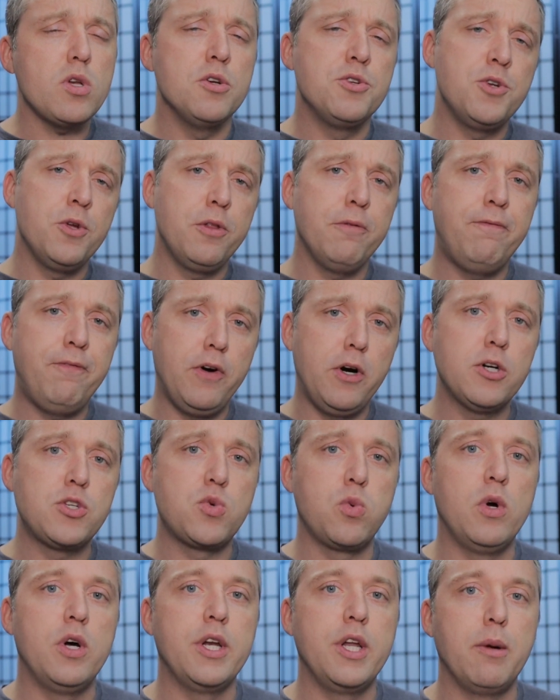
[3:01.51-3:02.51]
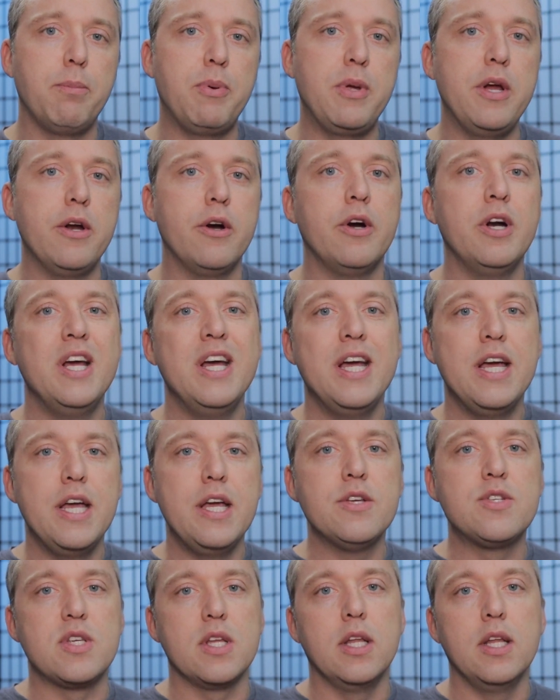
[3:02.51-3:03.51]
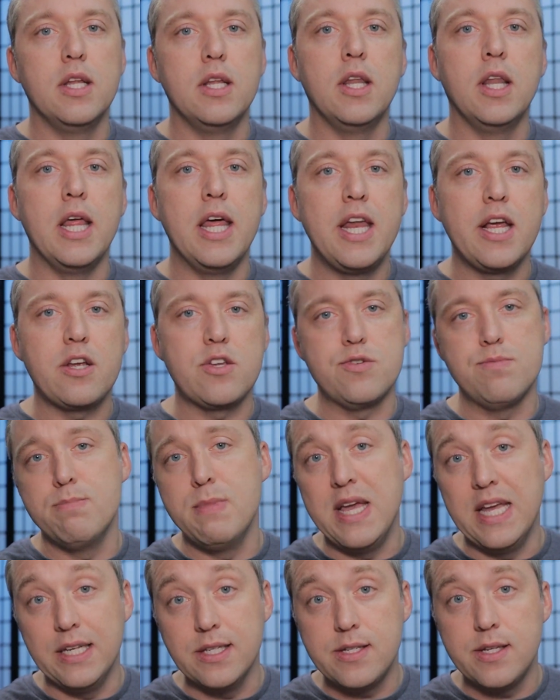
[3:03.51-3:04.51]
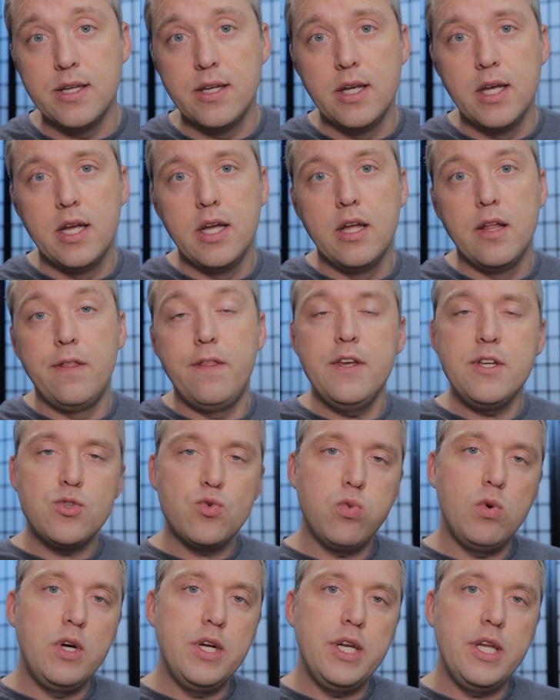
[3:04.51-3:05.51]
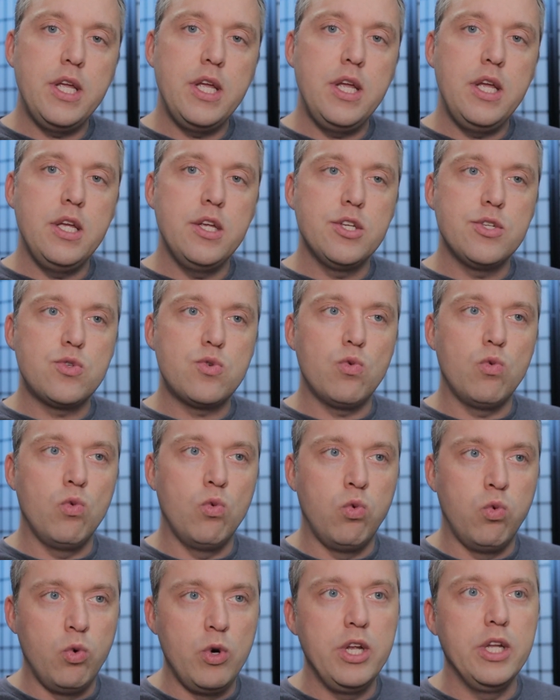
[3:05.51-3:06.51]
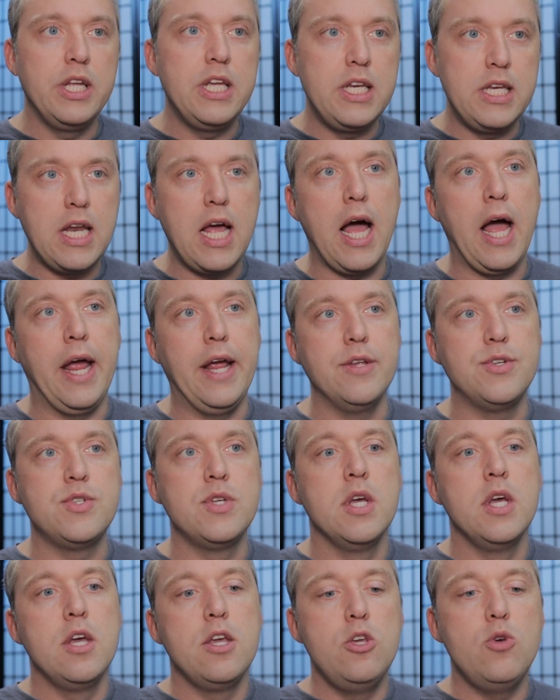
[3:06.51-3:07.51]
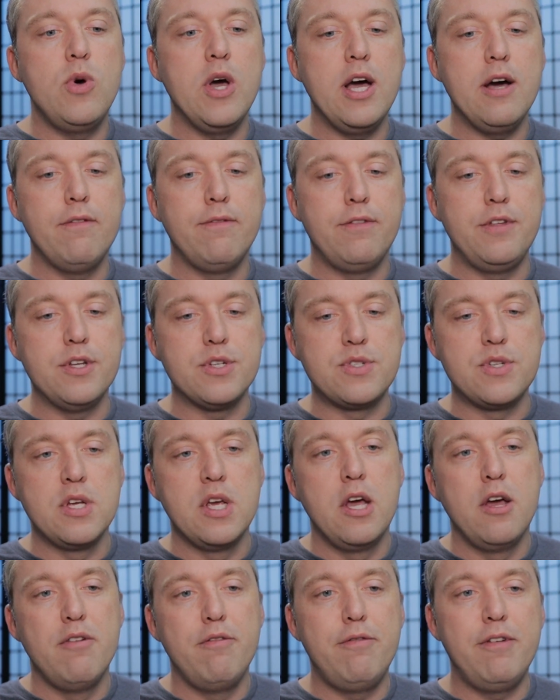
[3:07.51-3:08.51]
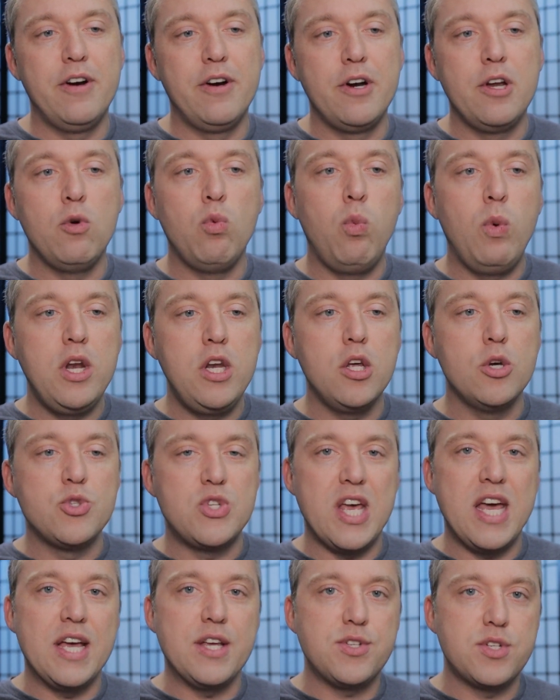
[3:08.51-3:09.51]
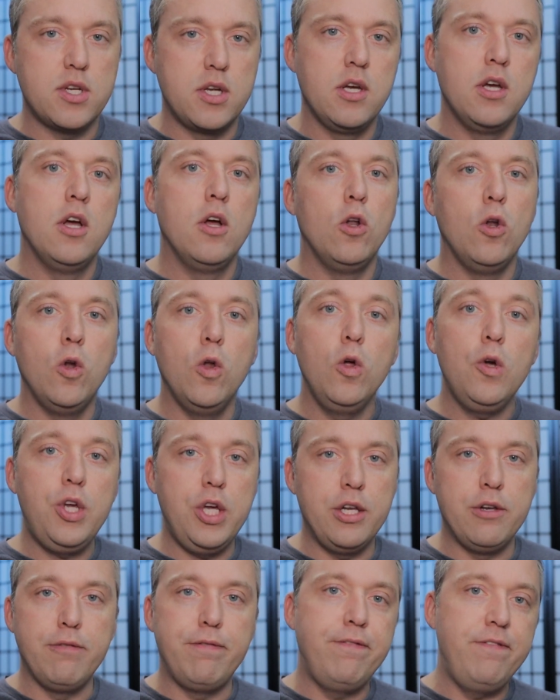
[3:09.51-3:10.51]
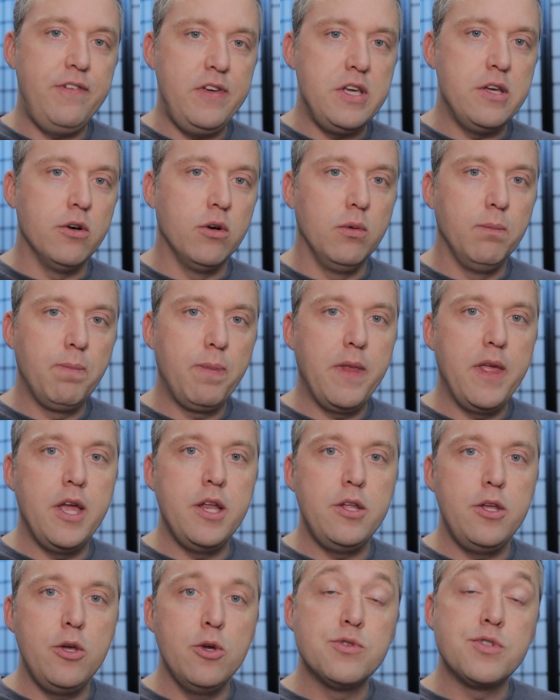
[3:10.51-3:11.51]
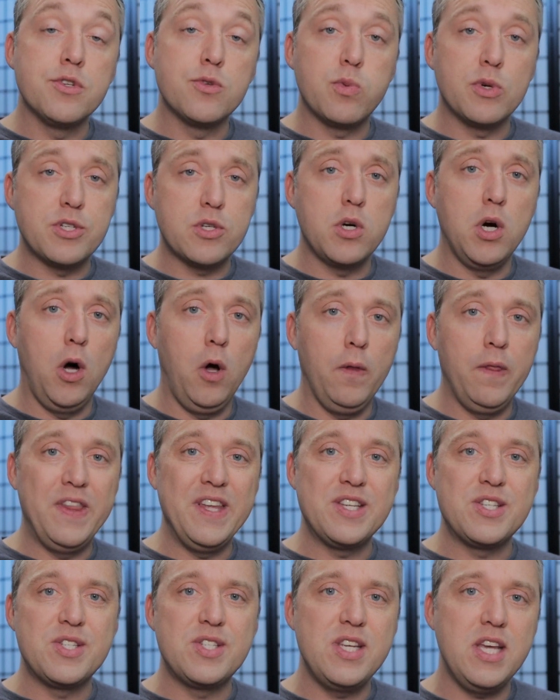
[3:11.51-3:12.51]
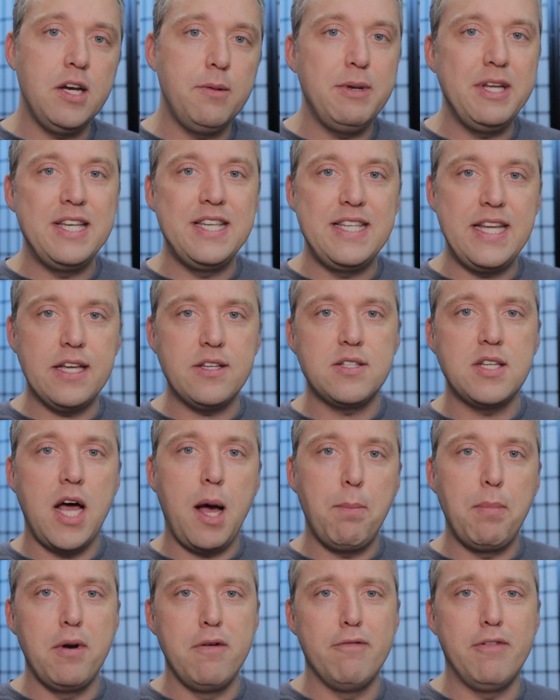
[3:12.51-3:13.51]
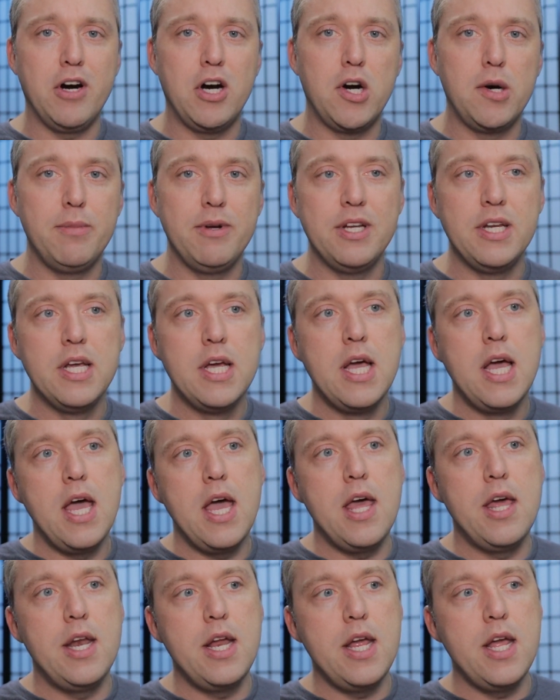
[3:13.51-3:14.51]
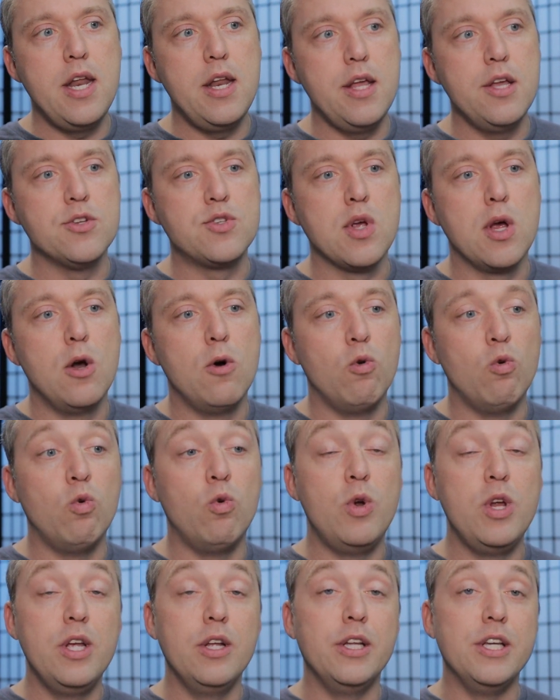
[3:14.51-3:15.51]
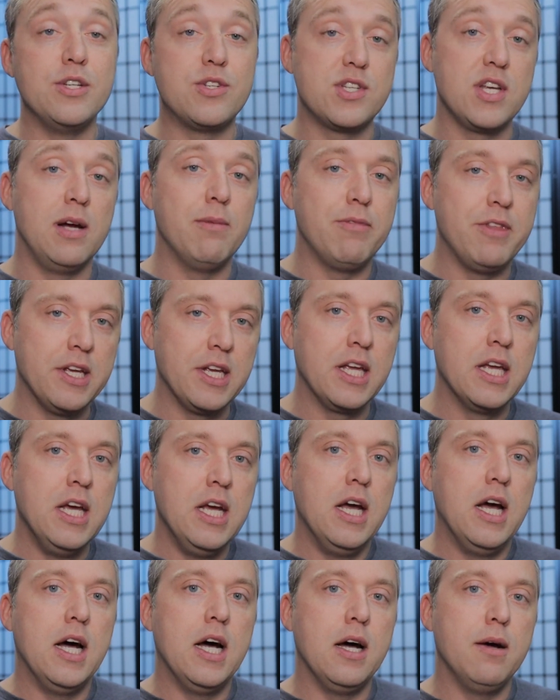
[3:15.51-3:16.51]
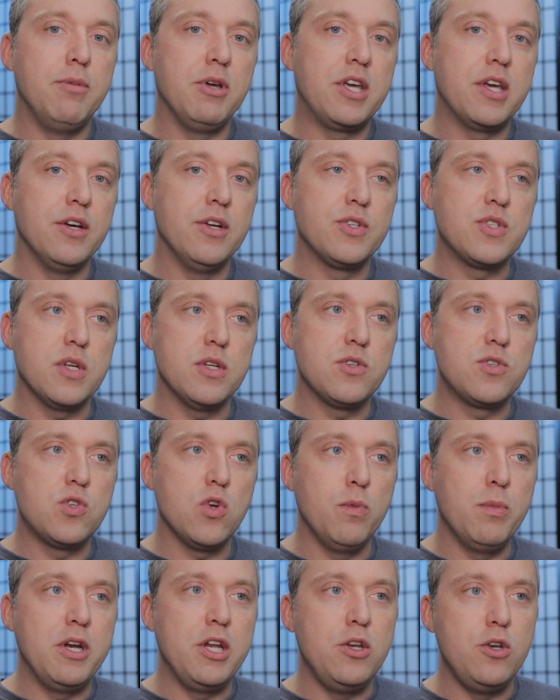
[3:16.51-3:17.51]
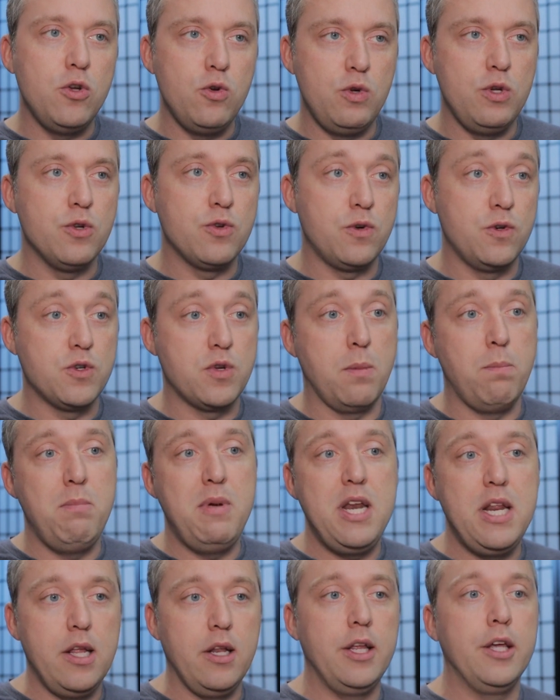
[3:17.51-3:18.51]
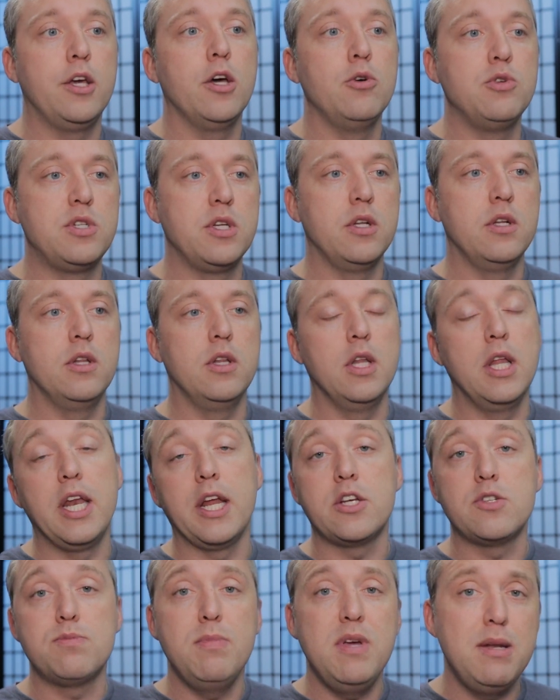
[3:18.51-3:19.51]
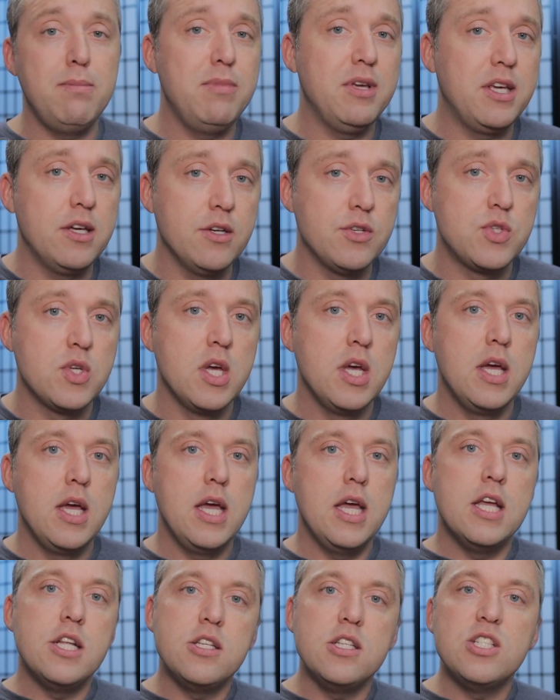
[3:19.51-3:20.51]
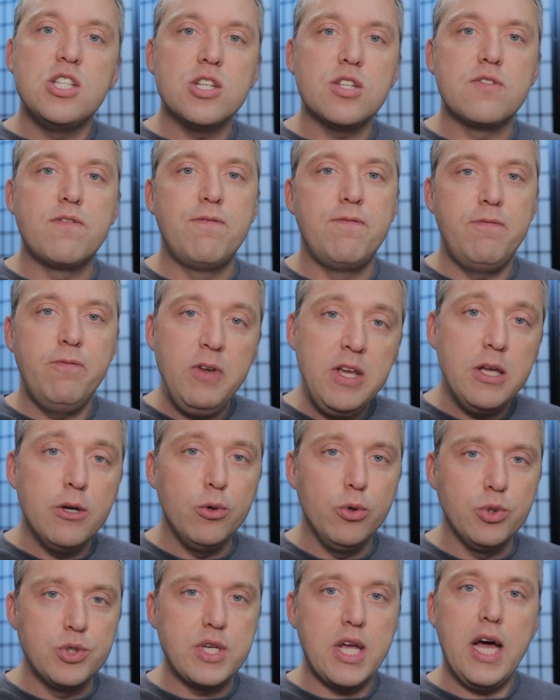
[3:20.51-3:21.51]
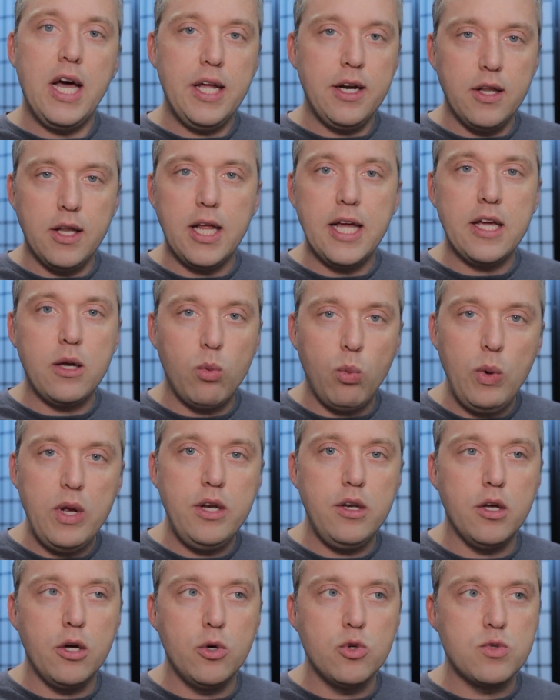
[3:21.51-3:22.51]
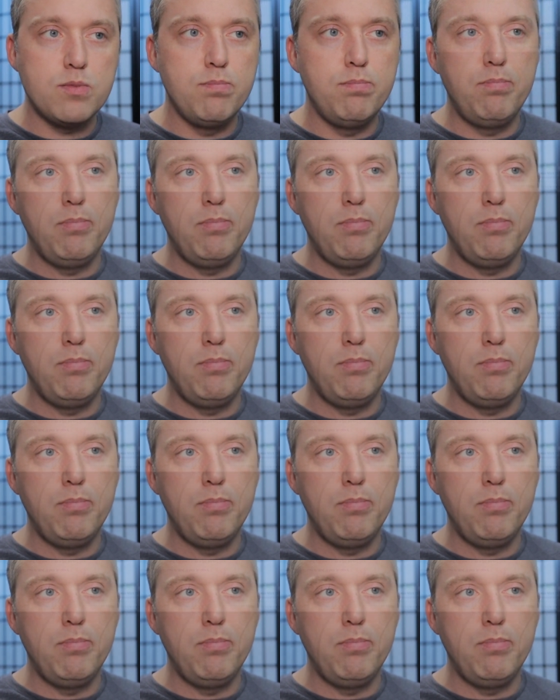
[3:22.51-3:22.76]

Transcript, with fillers: So the first one up here is Linux Mint. This one is really nice. You have this very Windows esque look and feel. It uses what's called the Cinnamon desktop environment, and it is really something uh, because so many new users immediately go to Linux Mint because it just feels kind of like Windows,